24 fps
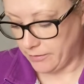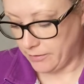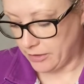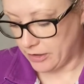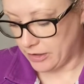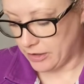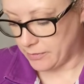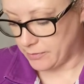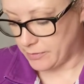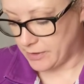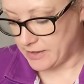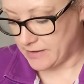
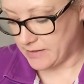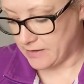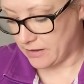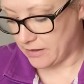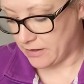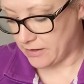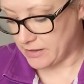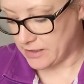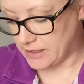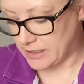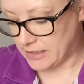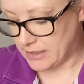can be
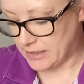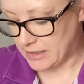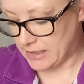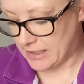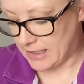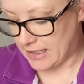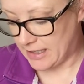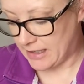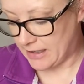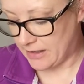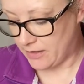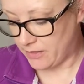starting
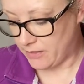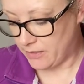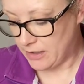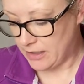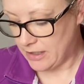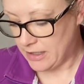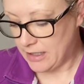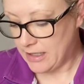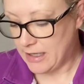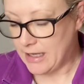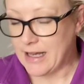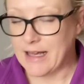now,
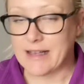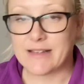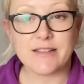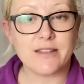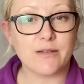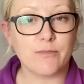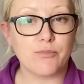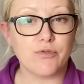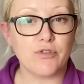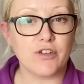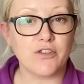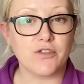and some
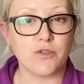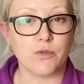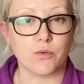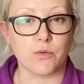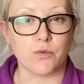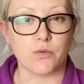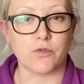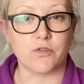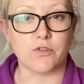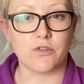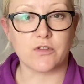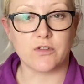
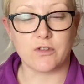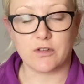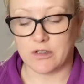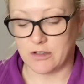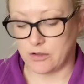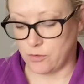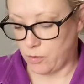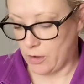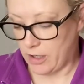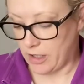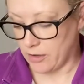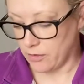Brussels as
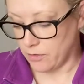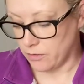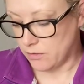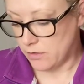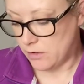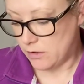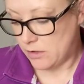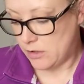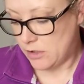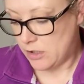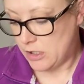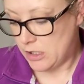well,
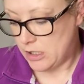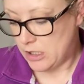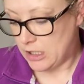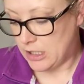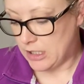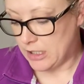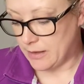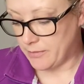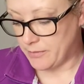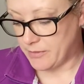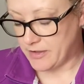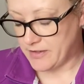
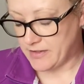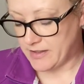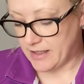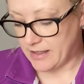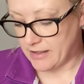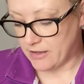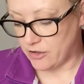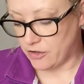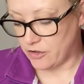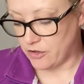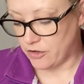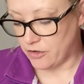that say
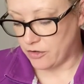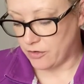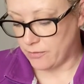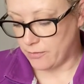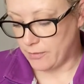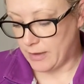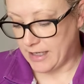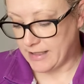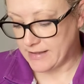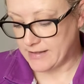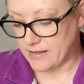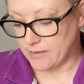that
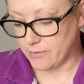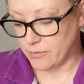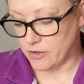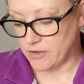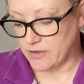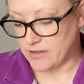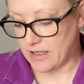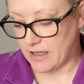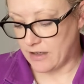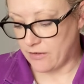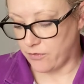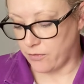Maximus
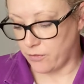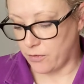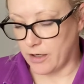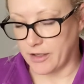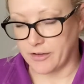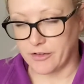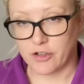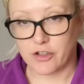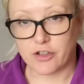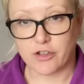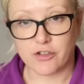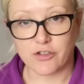F1
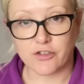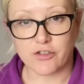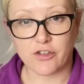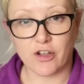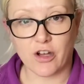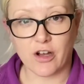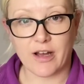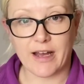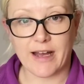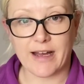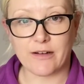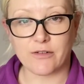that you can
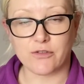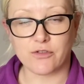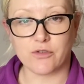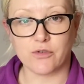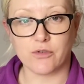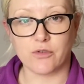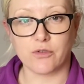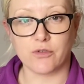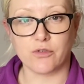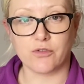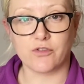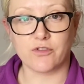start
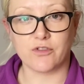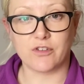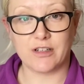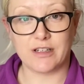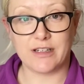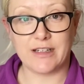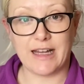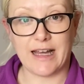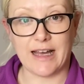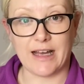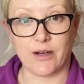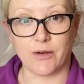outdoors
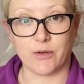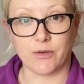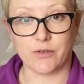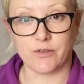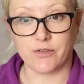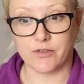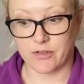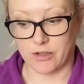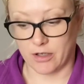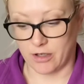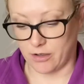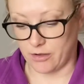now.
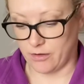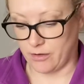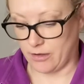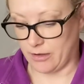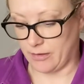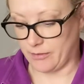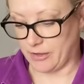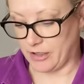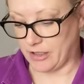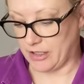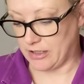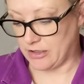So I'm
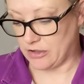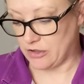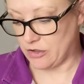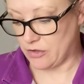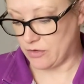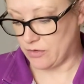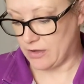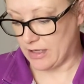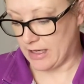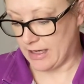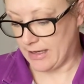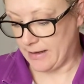going to do
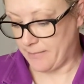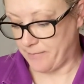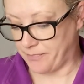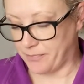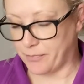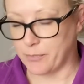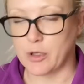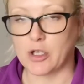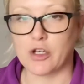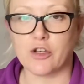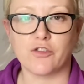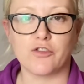that
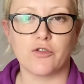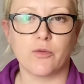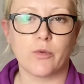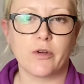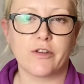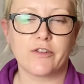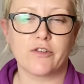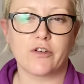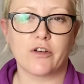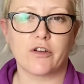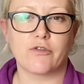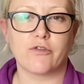because the
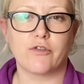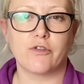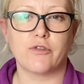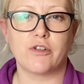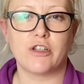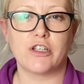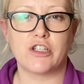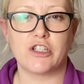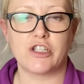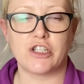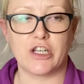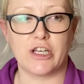ones I grew
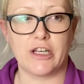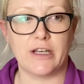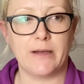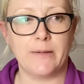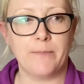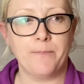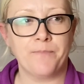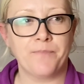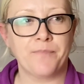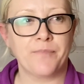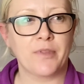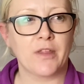this year
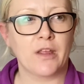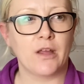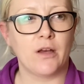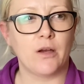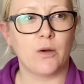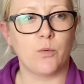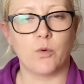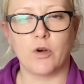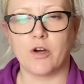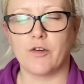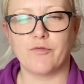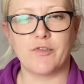
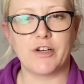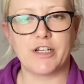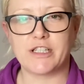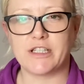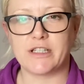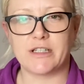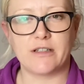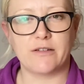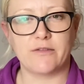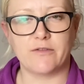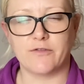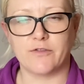weren't
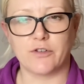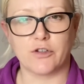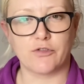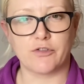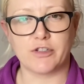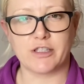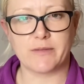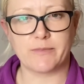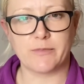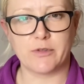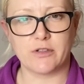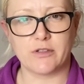ready for
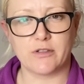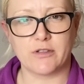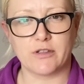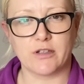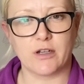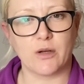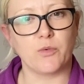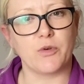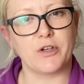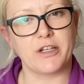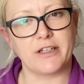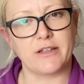Christmas, and I
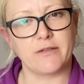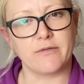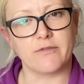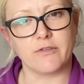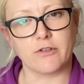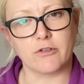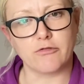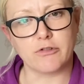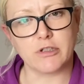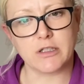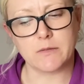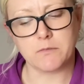wanted them for
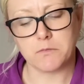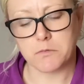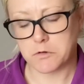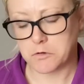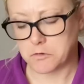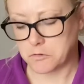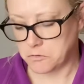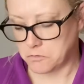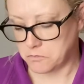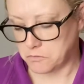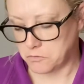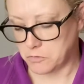Christmas,
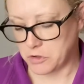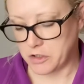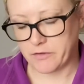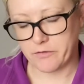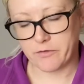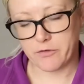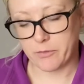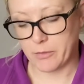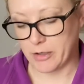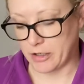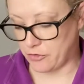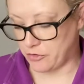ready
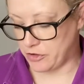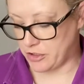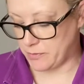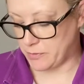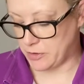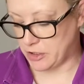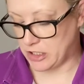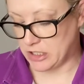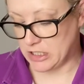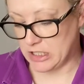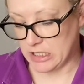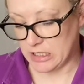for my Christmas
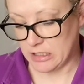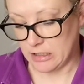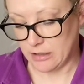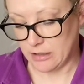dinner.